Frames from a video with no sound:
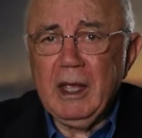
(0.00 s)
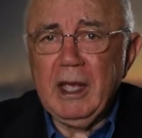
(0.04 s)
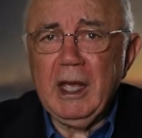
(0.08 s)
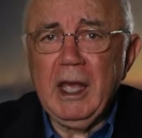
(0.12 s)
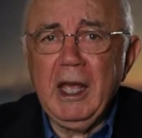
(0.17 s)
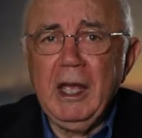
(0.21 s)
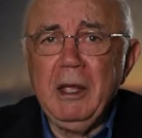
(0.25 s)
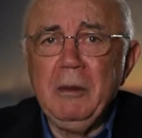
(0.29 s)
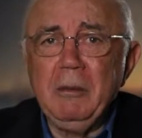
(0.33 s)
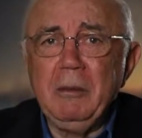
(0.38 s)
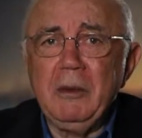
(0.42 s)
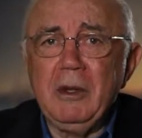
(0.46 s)

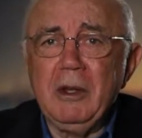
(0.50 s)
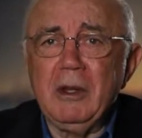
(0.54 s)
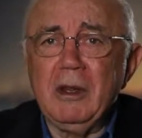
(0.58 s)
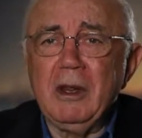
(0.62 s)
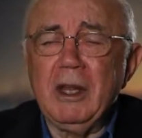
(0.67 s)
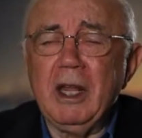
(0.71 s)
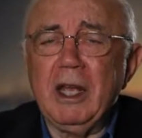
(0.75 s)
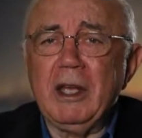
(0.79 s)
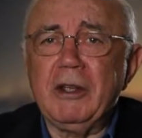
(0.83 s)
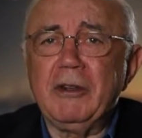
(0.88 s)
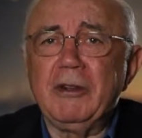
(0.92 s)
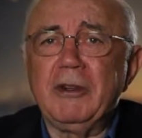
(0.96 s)
came to
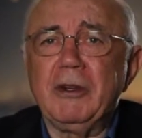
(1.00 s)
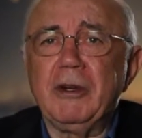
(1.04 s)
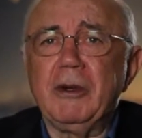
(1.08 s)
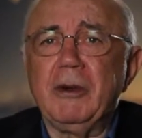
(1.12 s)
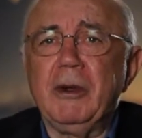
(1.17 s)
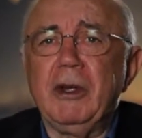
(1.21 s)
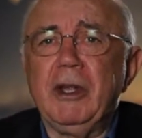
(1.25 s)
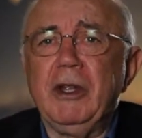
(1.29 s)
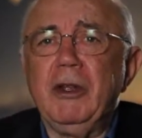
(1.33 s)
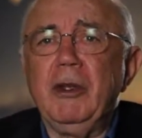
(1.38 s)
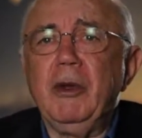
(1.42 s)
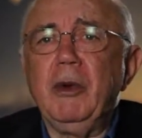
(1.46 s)
lecture
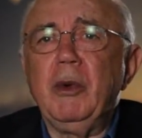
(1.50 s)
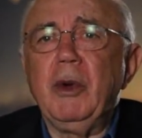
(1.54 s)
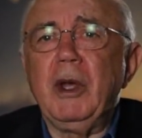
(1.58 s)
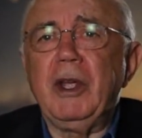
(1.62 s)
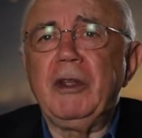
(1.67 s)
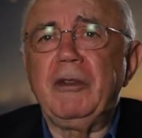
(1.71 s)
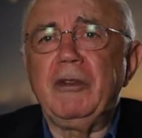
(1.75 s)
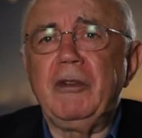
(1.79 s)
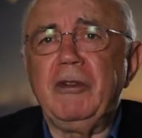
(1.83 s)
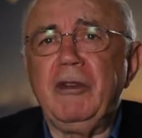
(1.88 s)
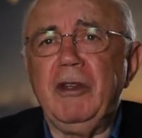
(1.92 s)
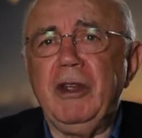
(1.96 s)
at
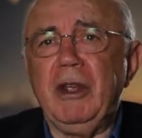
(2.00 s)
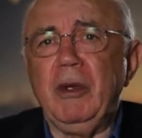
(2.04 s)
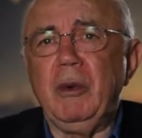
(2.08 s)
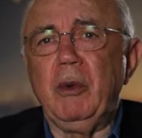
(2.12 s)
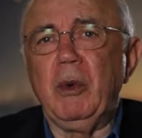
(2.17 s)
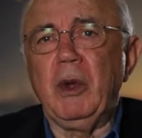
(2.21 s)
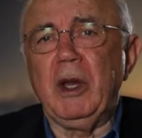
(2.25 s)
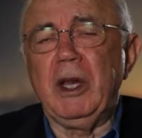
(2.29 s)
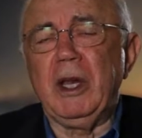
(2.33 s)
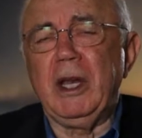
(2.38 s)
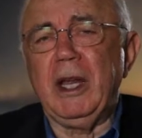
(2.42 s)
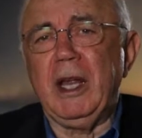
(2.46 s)
USC
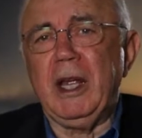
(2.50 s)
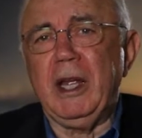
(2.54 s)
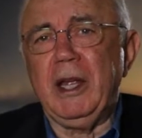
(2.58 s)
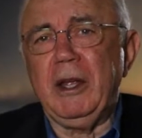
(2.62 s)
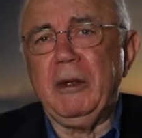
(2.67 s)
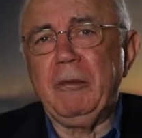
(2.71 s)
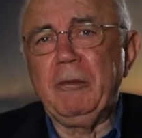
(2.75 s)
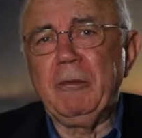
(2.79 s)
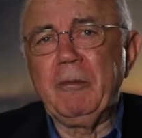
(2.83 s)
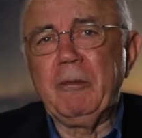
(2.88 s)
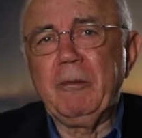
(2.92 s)
one day.